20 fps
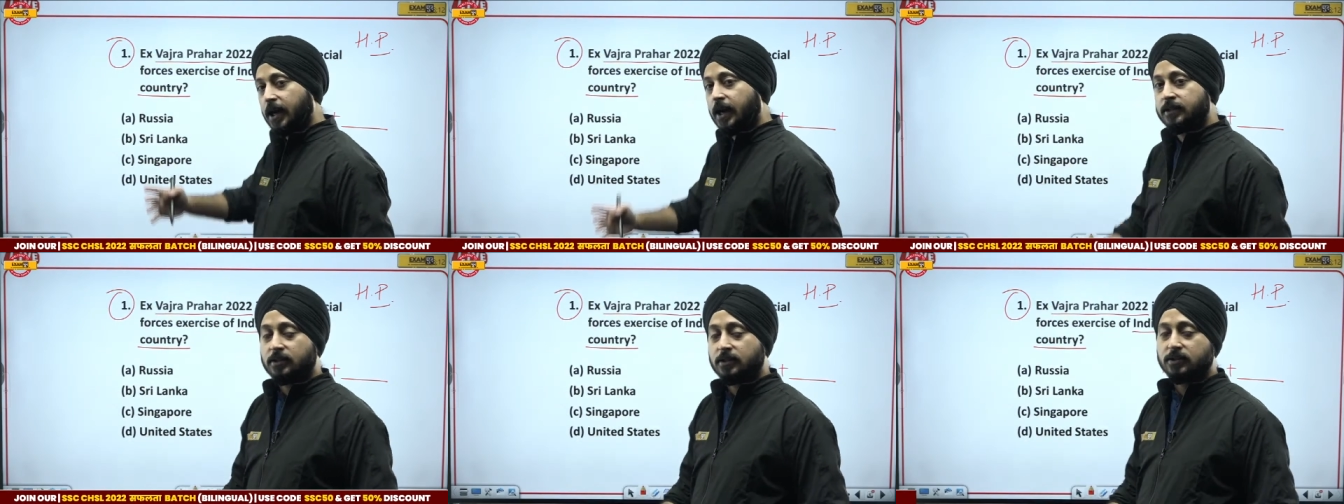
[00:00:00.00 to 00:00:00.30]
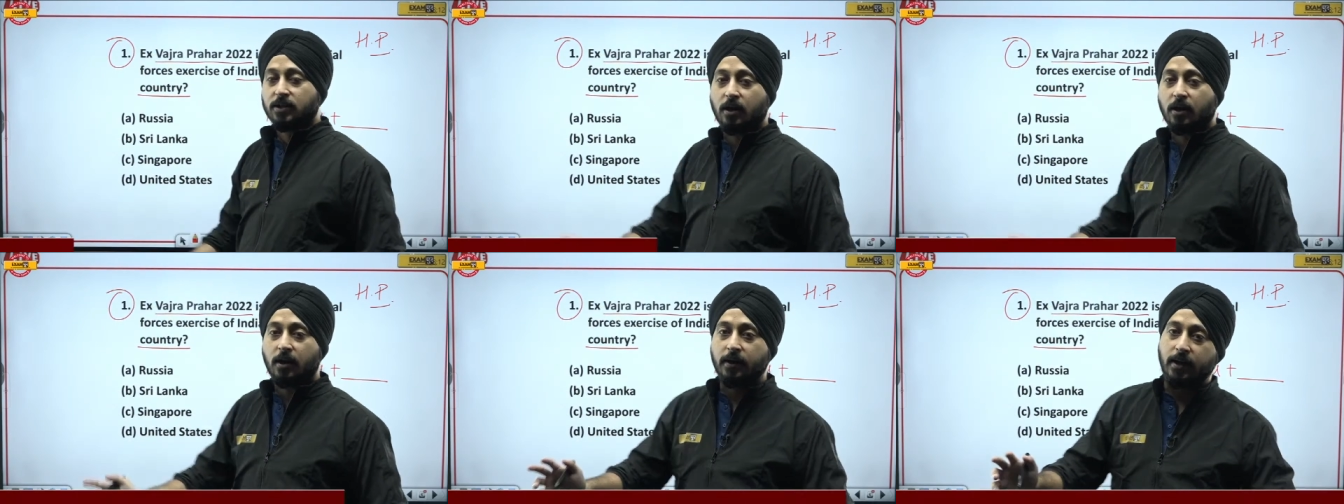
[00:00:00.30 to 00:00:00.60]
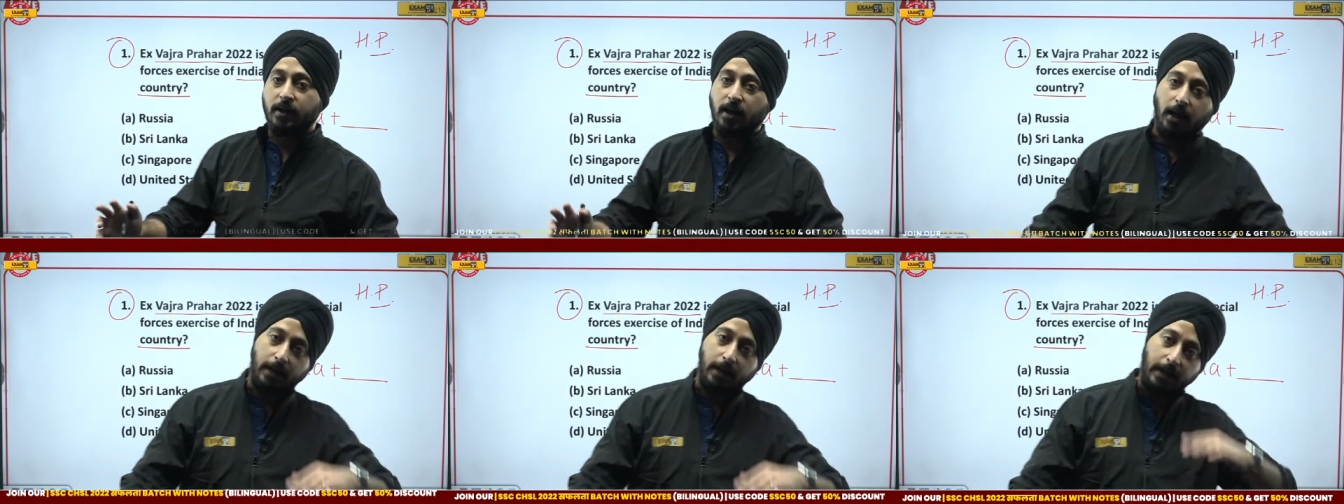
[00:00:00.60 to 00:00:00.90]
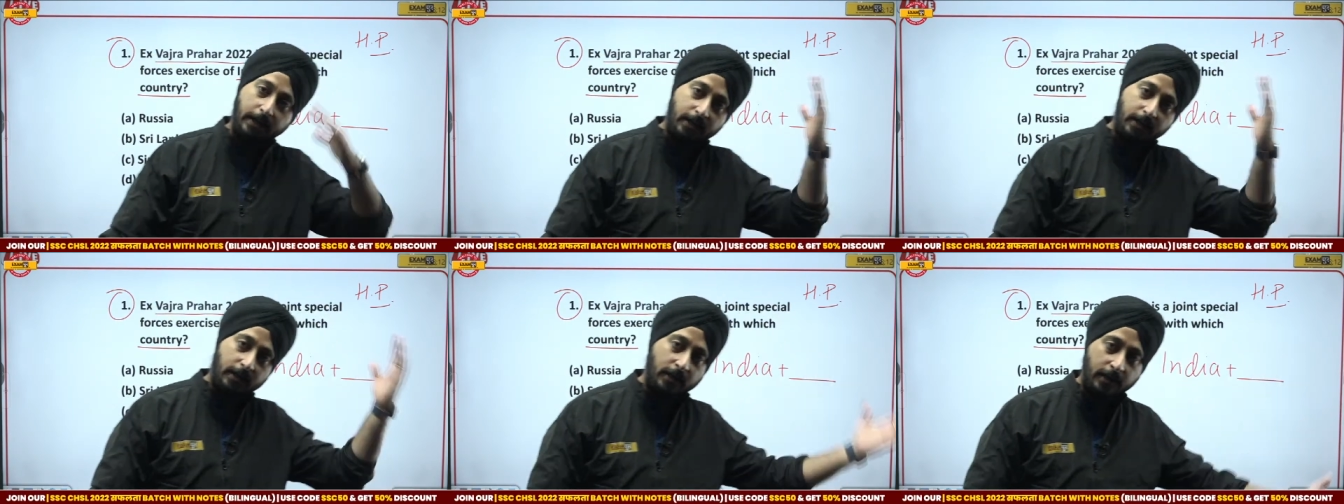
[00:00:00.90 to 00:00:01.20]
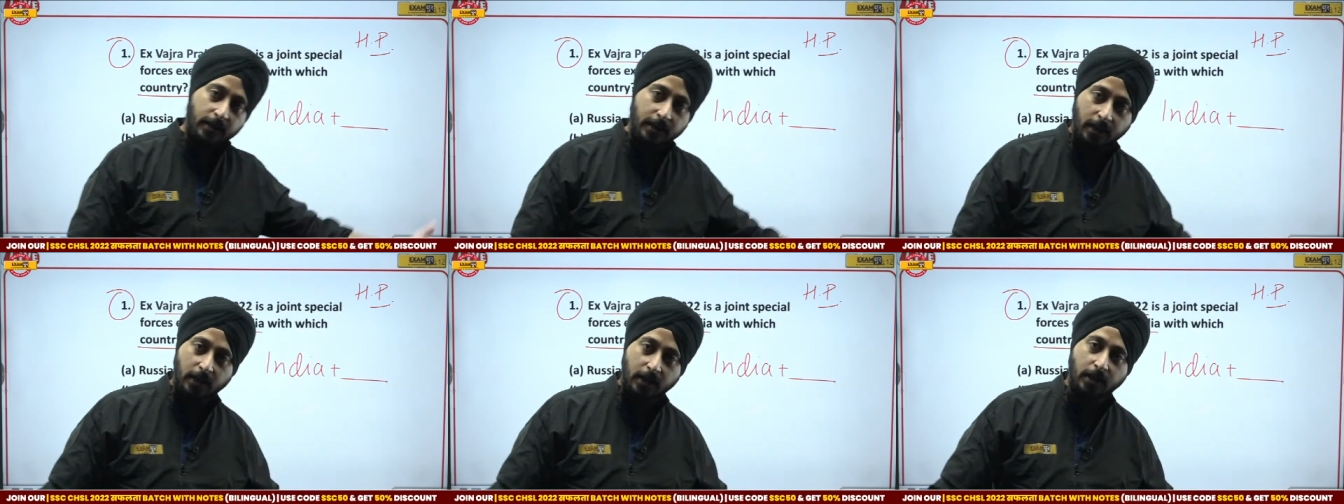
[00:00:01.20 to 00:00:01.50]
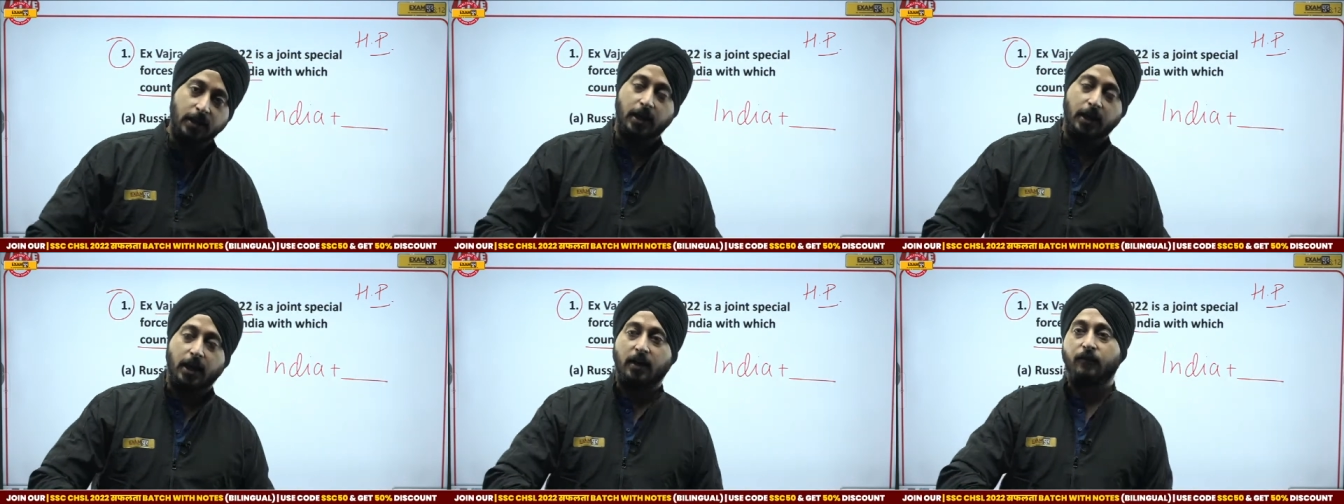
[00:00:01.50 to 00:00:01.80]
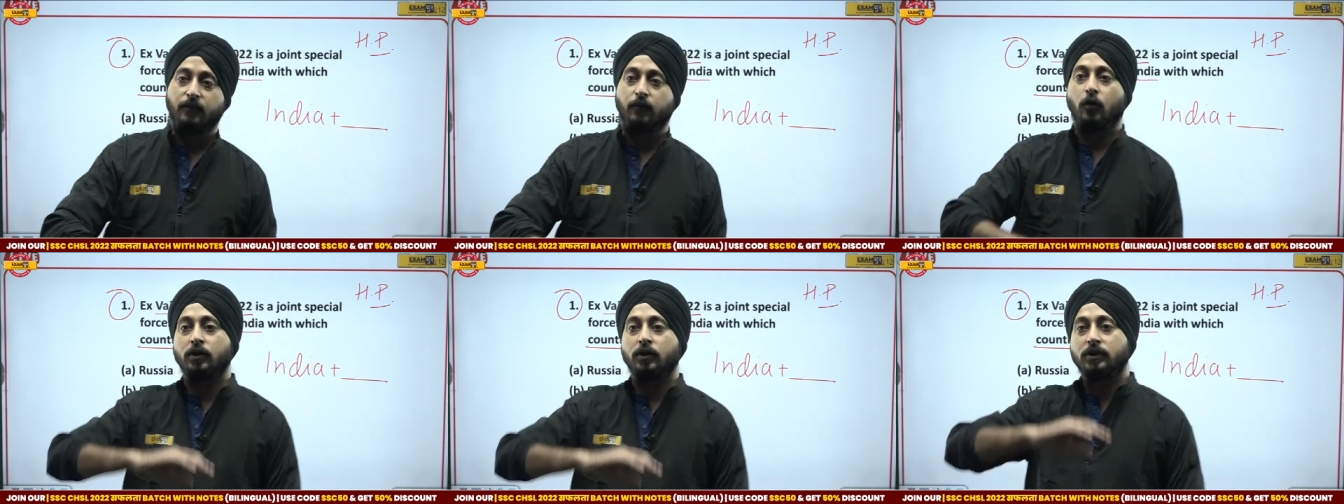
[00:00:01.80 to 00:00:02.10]
And the third year again in India.
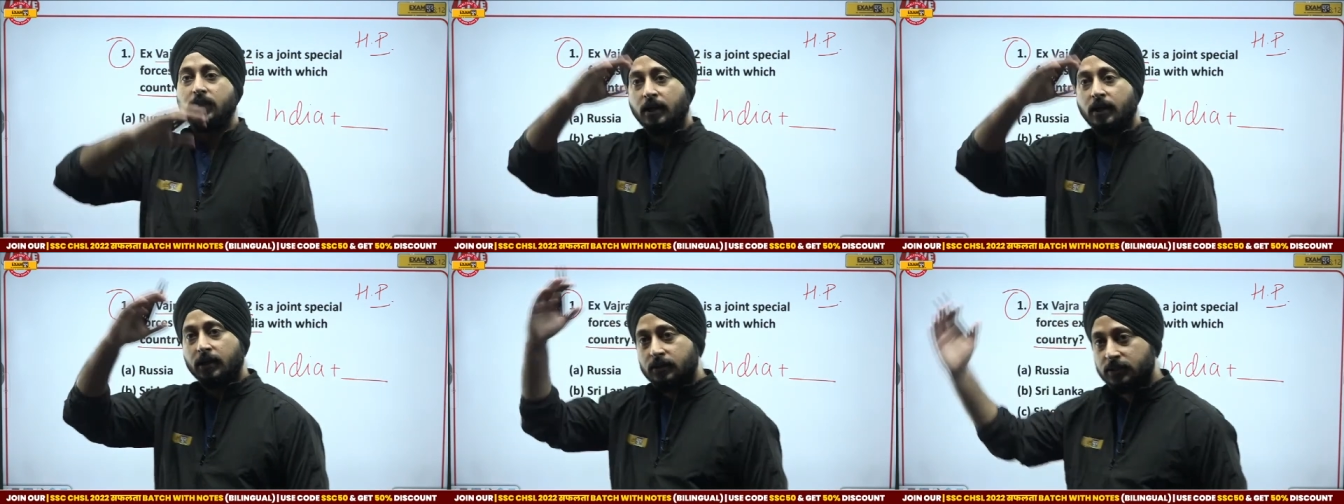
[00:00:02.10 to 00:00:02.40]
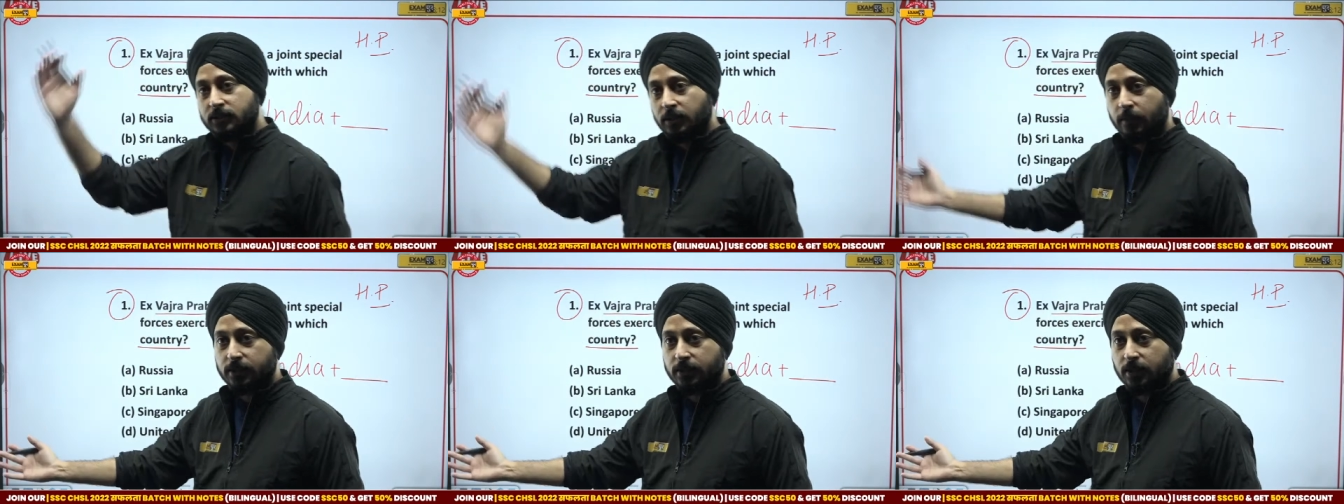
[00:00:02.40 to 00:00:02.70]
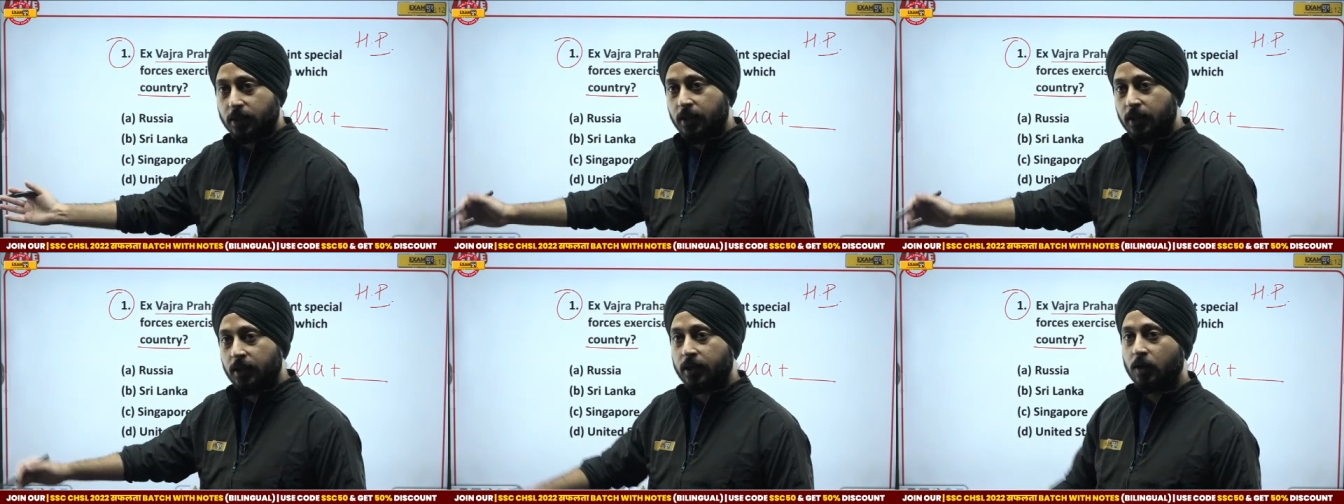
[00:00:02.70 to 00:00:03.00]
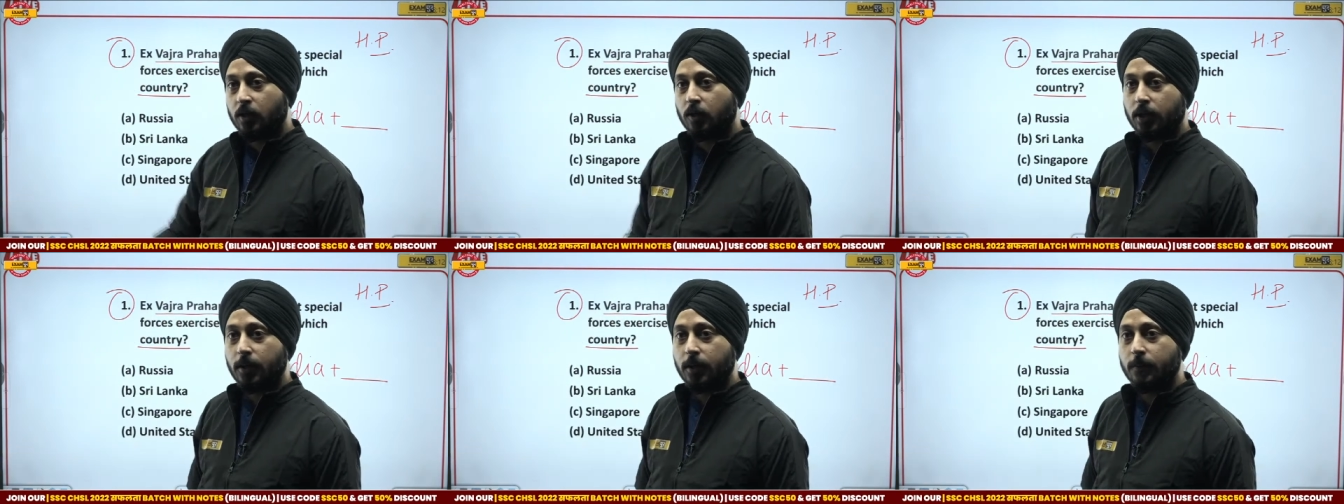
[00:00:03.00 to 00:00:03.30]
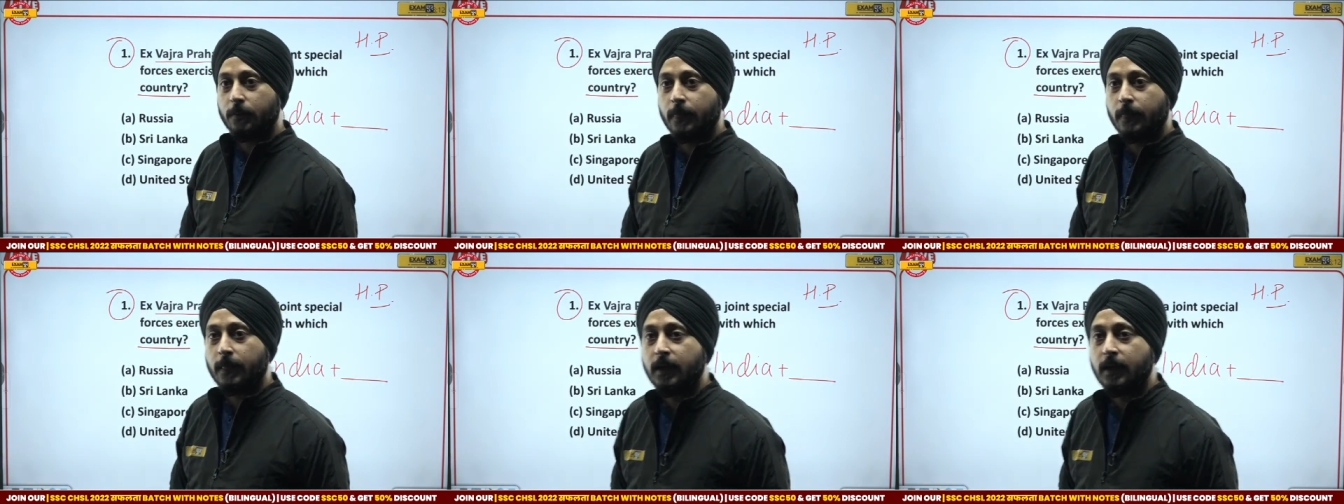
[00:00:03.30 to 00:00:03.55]
And fourth year some other country, okay.